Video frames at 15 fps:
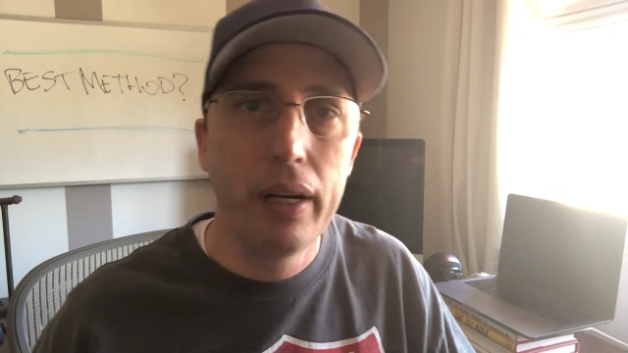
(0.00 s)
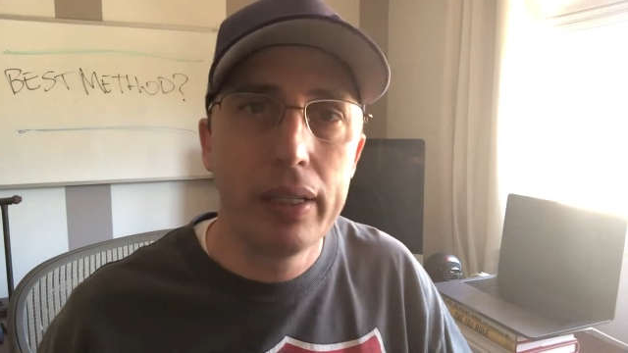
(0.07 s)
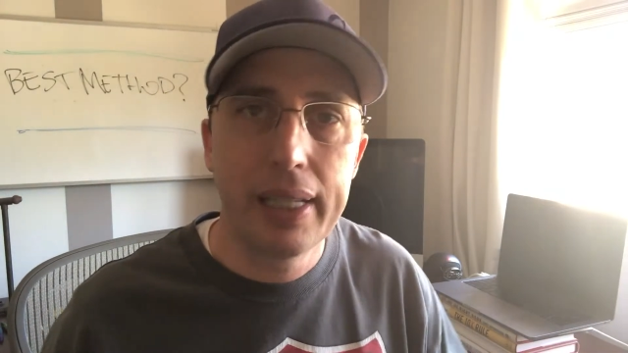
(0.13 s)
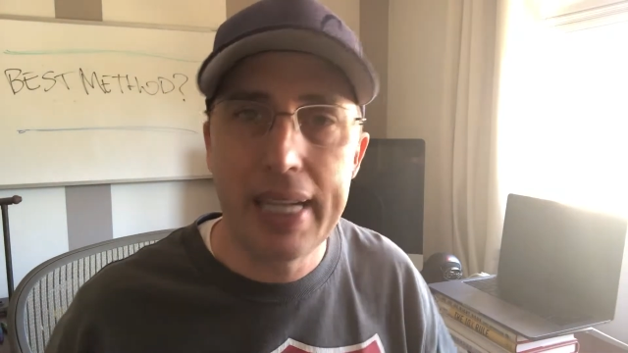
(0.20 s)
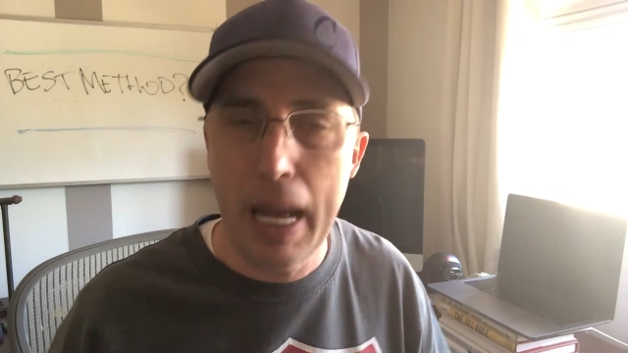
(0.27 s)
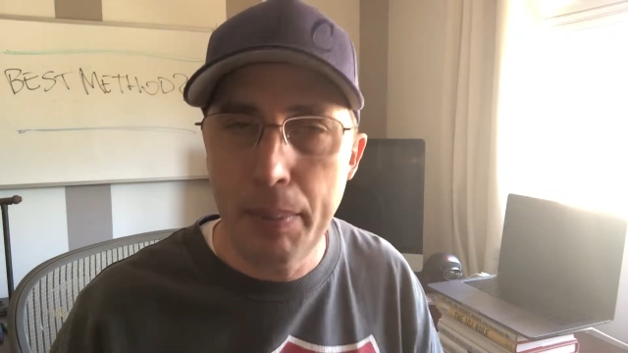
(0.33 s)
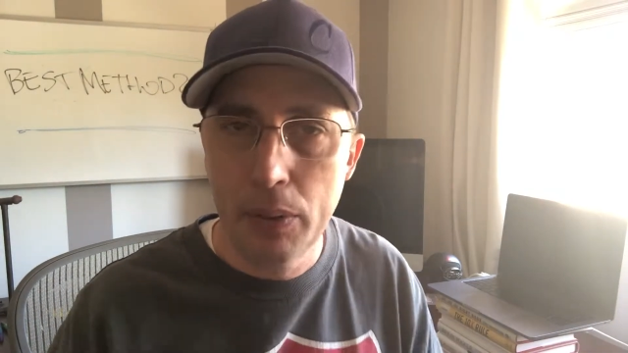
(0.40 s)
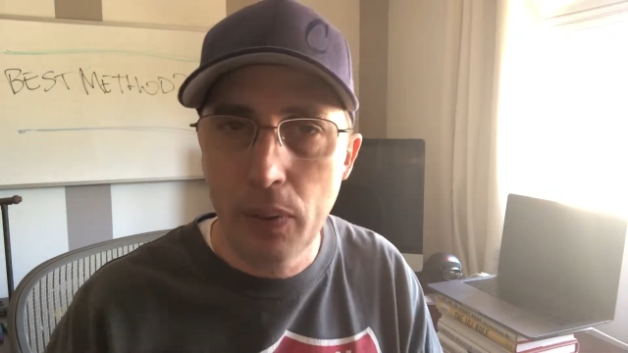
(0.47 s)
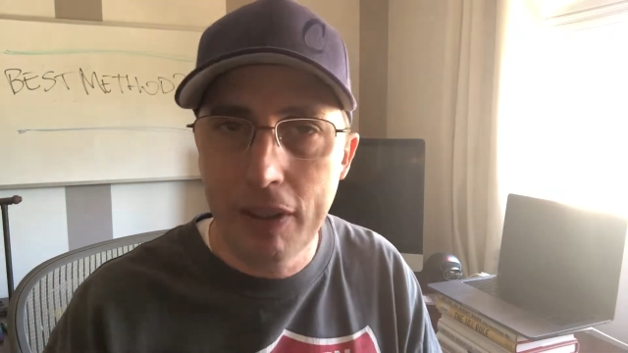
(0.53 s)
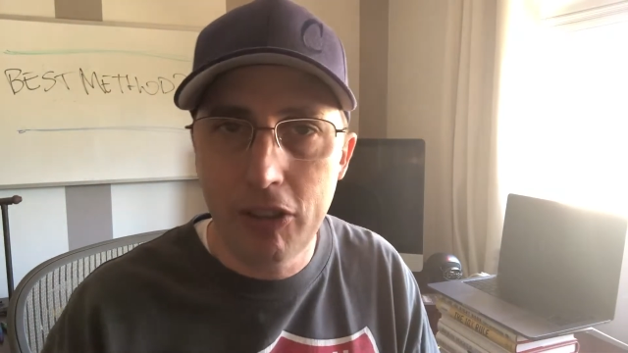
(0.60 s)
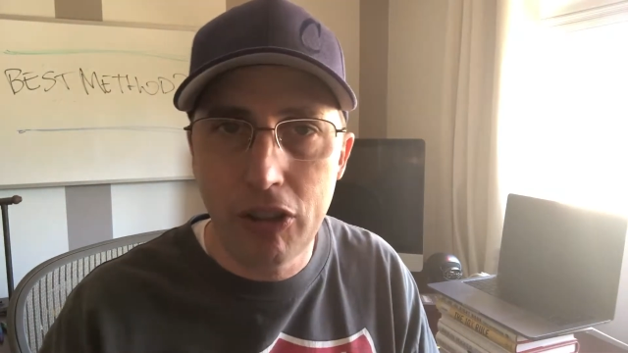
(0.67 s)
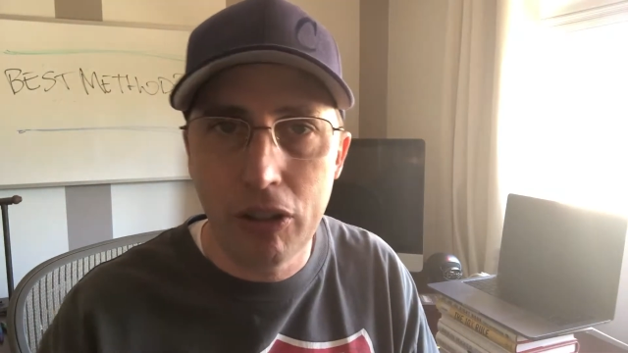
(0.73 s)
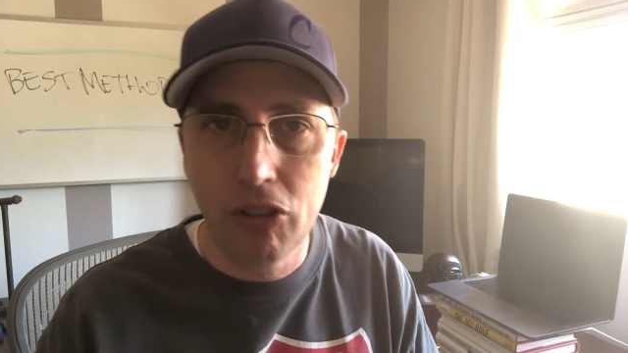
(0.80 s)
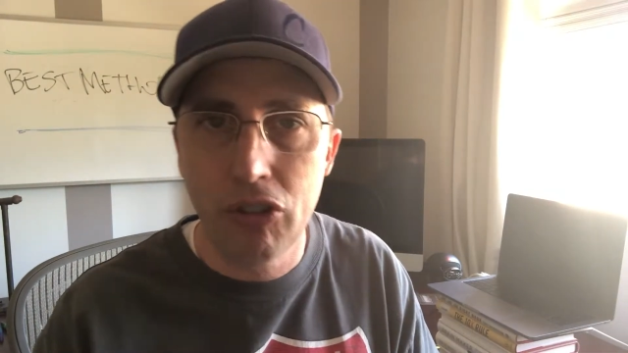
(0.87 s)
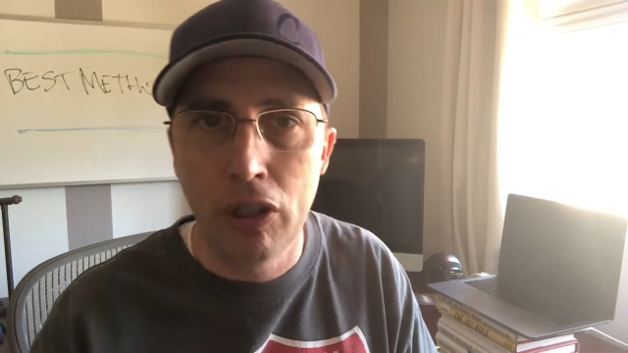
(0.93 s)
cannabinoids to
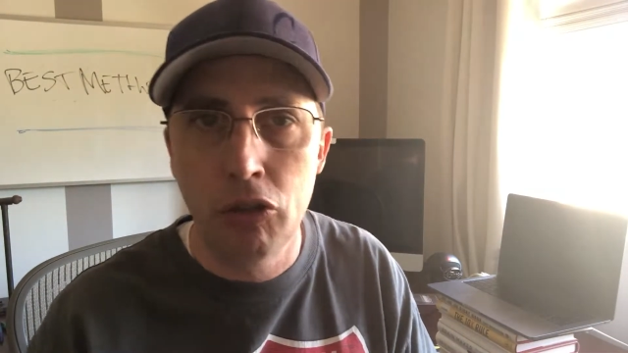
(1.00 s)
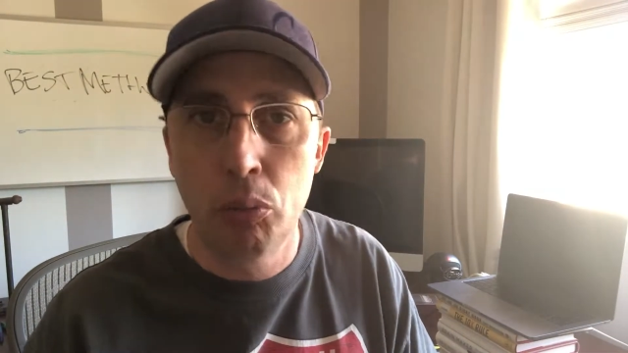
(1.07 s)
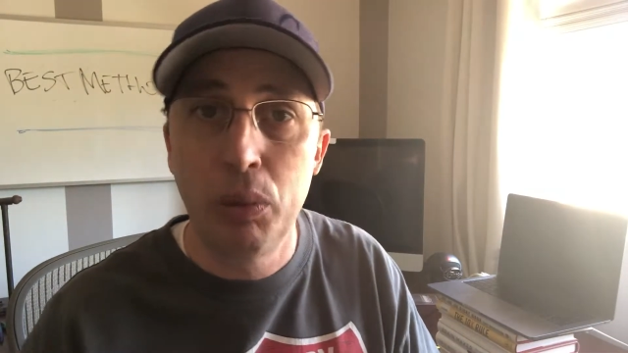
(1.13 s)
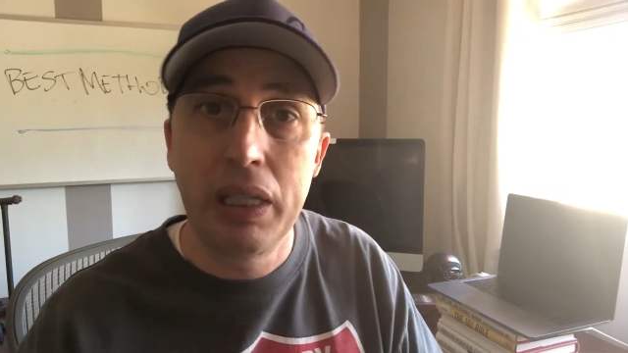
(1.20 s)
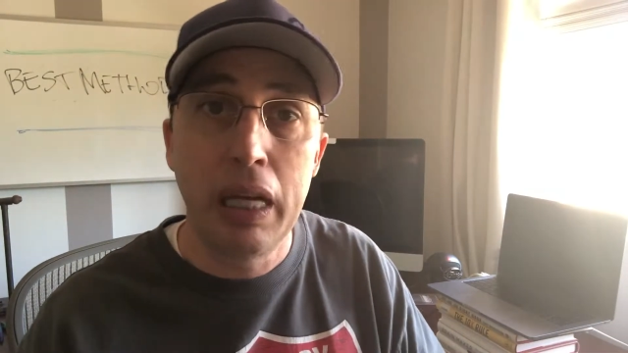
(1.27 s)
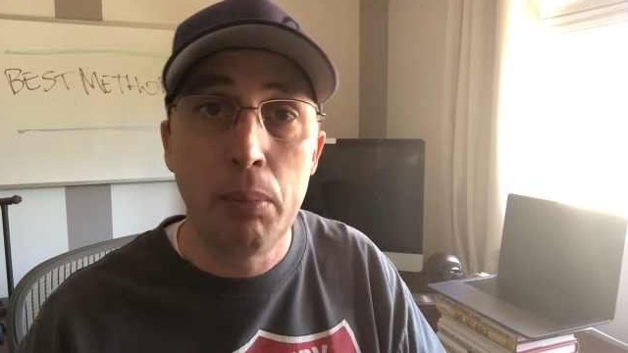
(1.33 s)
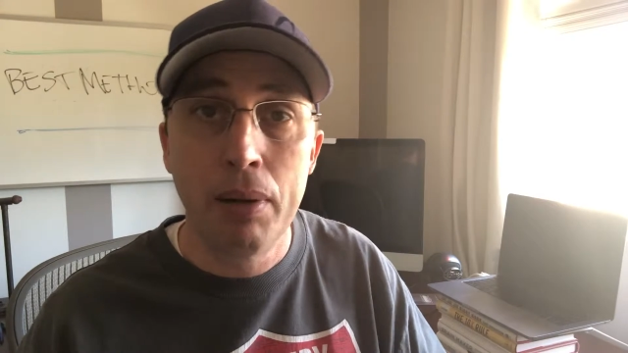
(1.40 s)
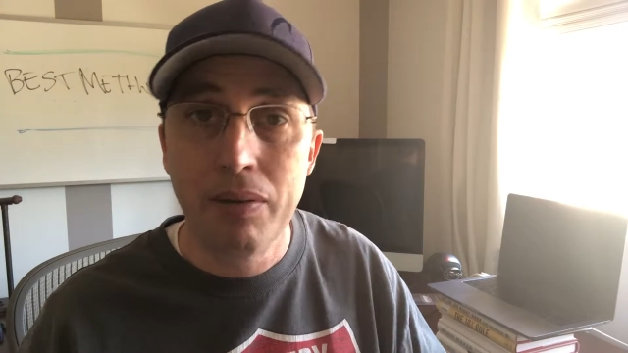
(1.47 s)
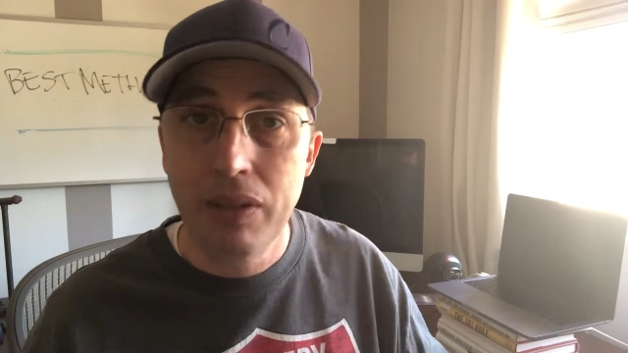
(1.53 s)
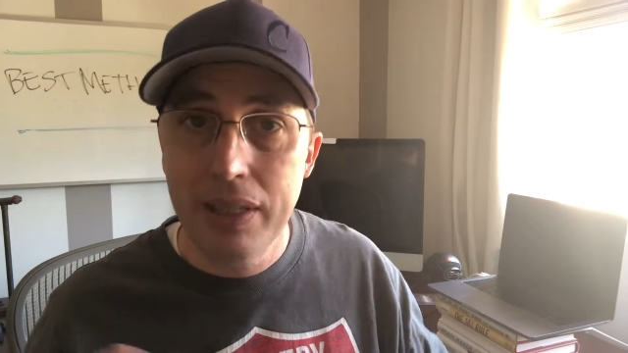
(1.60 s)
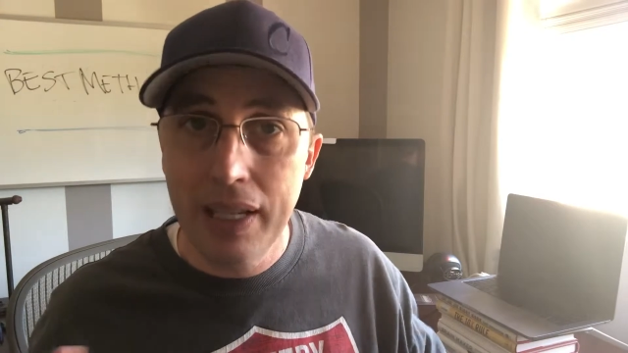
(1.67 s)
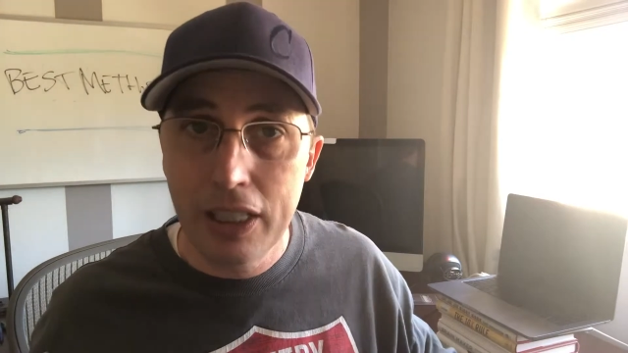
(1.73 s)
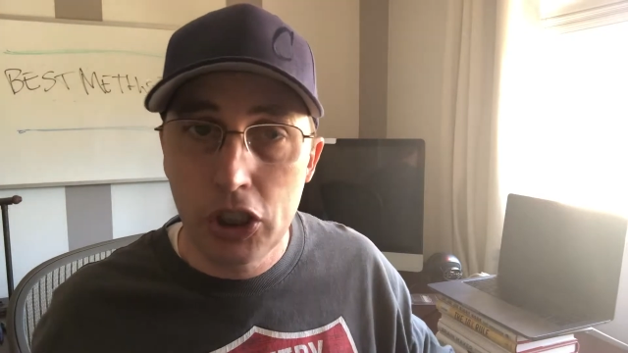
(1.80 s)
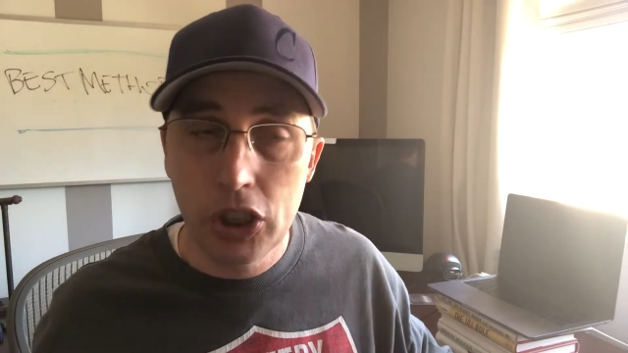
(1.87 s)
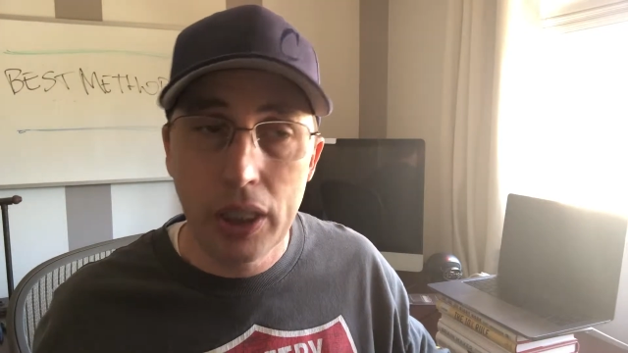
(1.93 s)
your system to keep
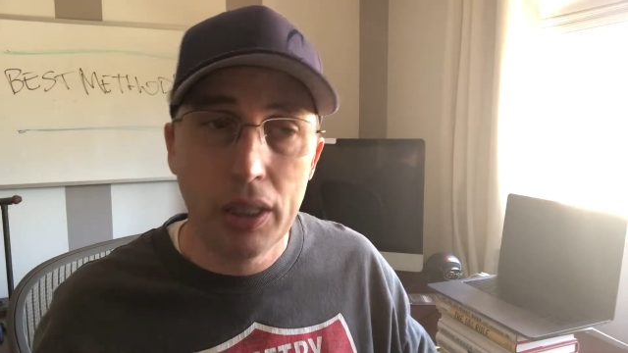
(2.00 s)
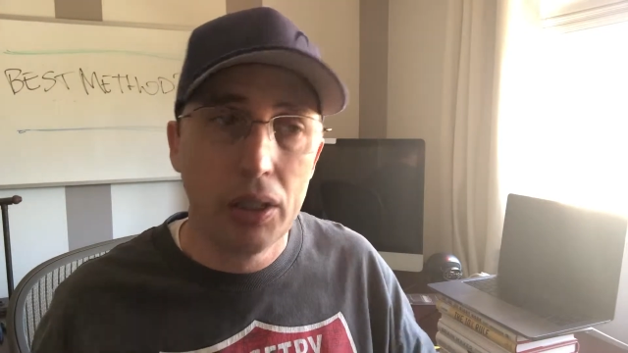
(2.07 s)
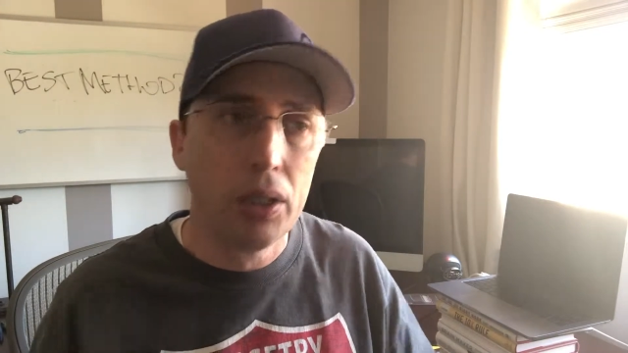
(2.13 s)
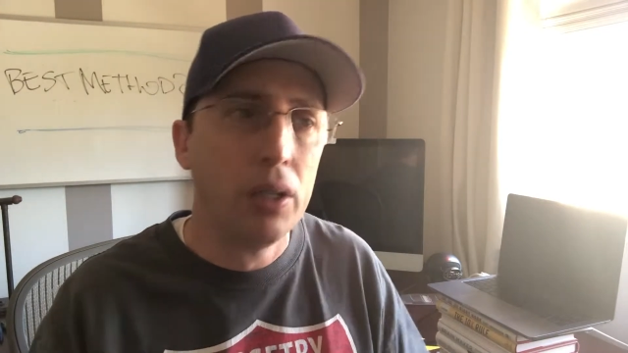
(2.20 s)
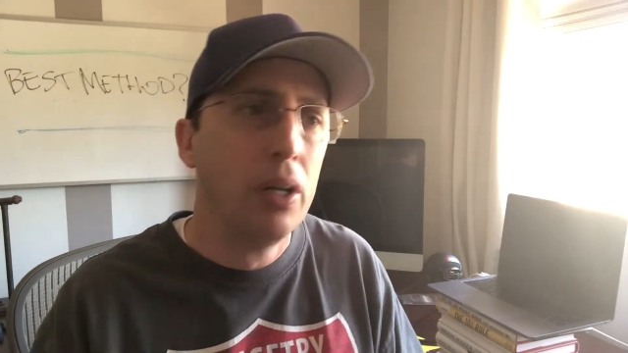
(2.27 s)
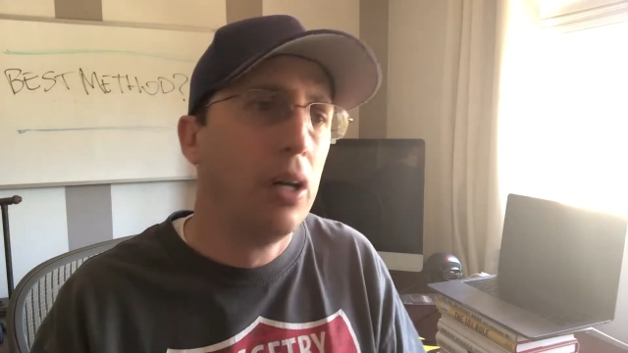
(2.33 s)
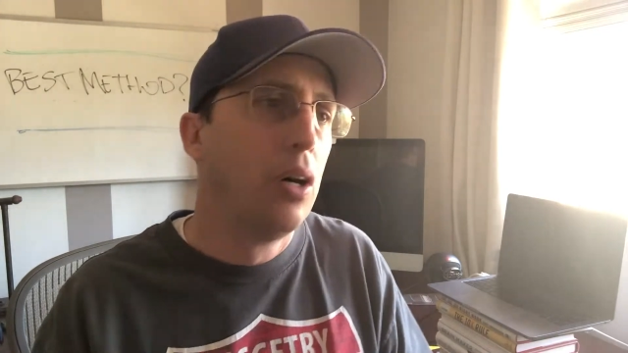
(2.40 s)
everything chill,